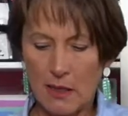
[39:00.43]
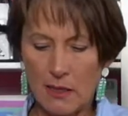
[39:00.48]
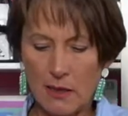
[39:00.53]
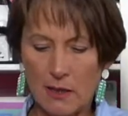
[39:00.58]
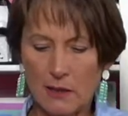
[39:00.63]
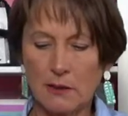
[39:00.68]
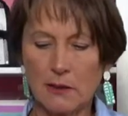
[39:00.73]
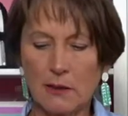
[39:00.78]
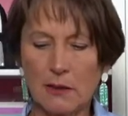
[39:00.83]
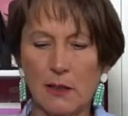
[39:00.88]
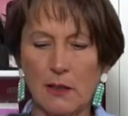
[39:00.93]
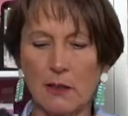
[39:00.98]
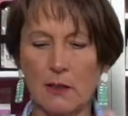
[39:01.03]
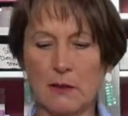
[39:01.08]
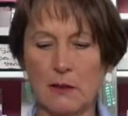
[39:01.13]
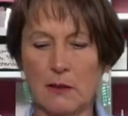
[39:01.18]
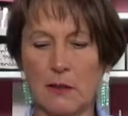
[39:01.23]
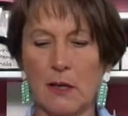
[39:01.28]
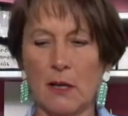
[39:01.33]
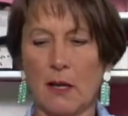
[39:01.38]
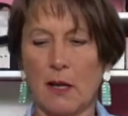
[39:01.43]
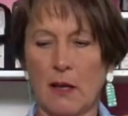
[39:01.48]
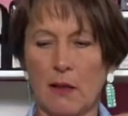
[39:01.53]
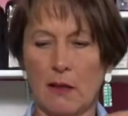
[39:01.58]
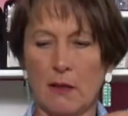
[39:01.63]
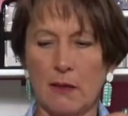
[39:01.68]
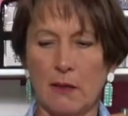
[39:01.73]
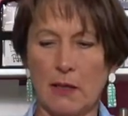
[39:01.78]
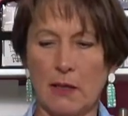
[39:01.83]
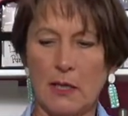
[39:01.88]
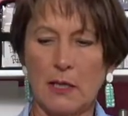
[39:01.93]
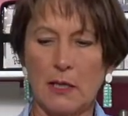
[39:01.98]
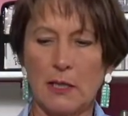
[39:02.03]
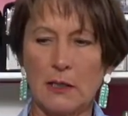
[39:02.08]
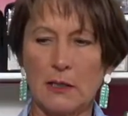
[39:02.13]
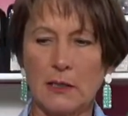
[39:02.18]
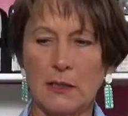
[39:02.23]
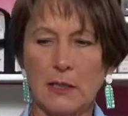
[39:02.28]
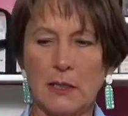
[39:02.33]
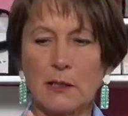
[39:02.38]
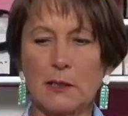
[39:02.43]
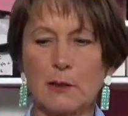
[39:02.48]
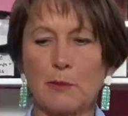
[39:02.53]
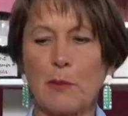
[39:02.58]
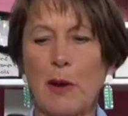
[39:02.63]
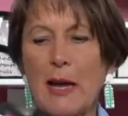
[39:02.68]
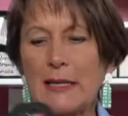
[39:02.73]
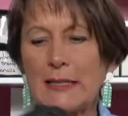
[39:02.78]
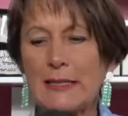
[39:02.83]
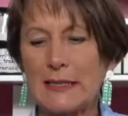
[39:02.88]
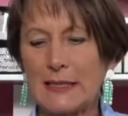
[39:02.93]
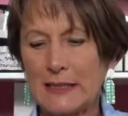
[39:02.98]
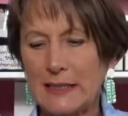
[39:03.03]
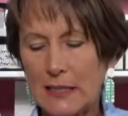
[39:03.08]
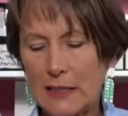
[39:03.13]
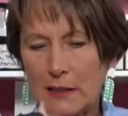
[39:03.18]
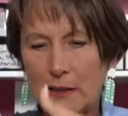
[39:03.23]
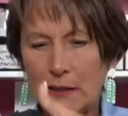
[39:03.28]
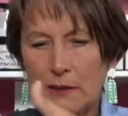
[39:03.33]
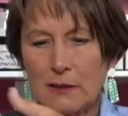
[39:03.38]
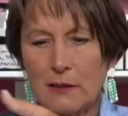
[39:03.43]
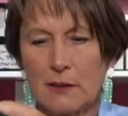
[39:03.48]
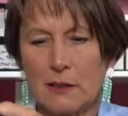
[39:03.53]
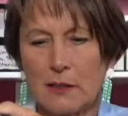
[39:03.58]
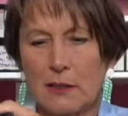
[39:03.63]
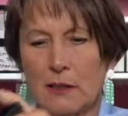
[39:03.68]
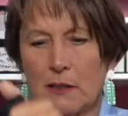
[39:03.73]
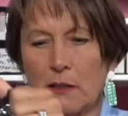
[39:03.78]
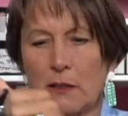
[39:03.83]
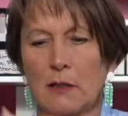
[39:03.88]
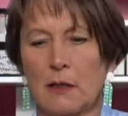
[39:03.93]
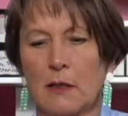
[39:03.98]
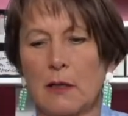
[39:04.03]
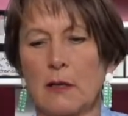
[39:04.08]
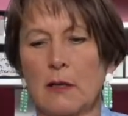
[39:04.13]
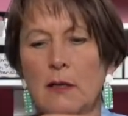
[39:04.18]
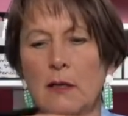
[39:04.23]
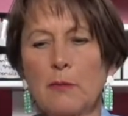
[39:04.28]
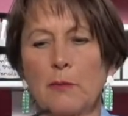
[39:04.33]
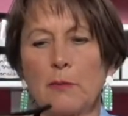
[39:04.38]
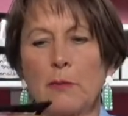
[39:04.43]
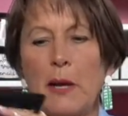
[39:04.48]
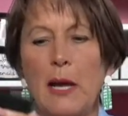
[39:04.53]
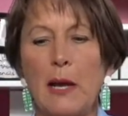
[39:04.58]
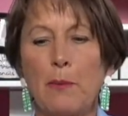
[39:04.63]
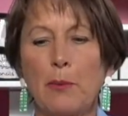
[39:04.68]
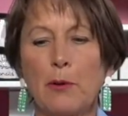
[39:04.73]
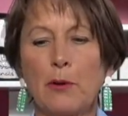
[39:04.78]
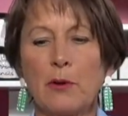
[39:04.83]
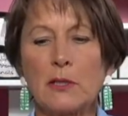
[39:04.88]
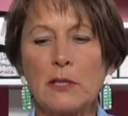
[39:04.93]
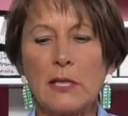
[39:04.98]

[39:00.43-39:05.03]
this is the six by six paper